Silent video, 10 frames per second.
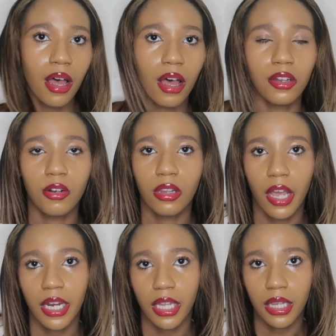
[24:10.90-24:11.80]

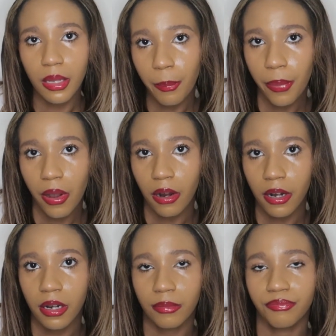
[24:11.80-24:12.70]
underlining lip
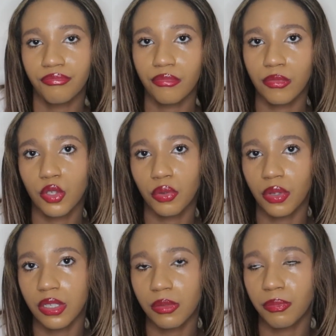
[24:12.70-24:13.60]
part to
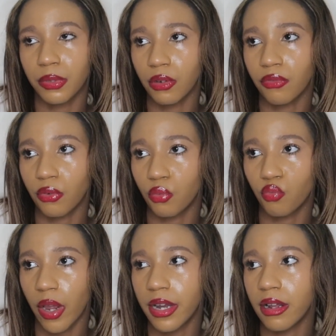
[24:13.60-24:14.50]
this beautiful
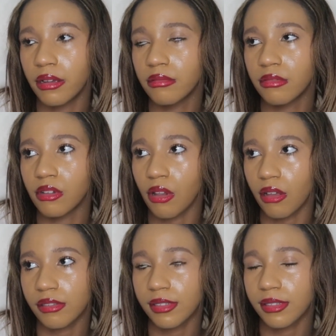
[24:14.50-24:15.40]
red
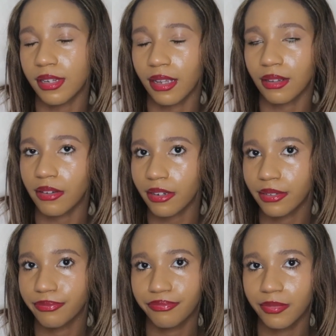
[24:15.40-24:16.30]
glossy stain look?
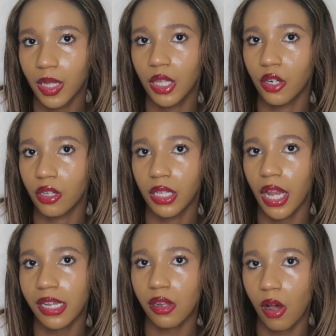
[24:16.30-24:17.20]
Literally
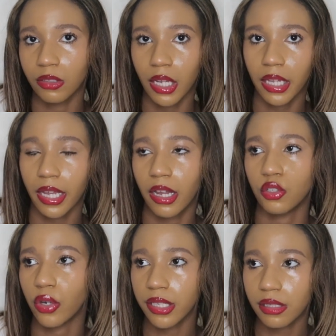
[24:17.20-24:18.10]
lasts all day. Like, I
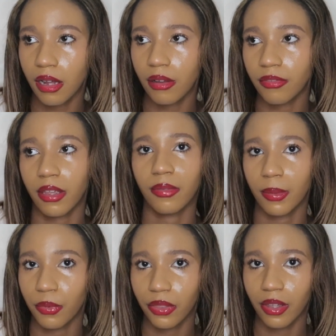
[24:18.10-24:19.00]
drink stuff, I
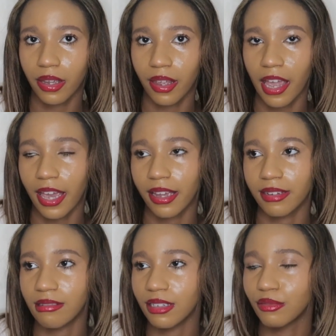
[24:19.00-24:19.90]
vape with it,
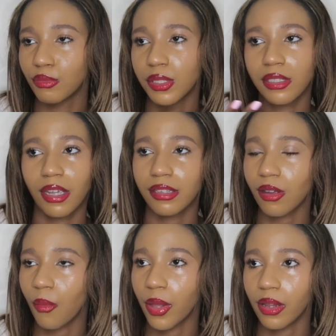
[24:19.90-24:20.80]
and stays
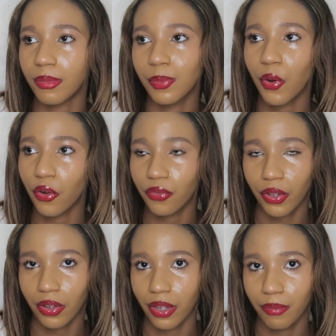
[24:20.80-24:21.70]
on my lips
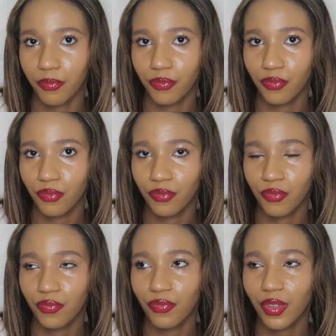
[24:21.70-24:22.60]
perfectly.
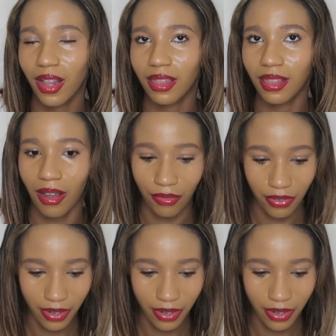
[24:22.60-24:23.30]
Love.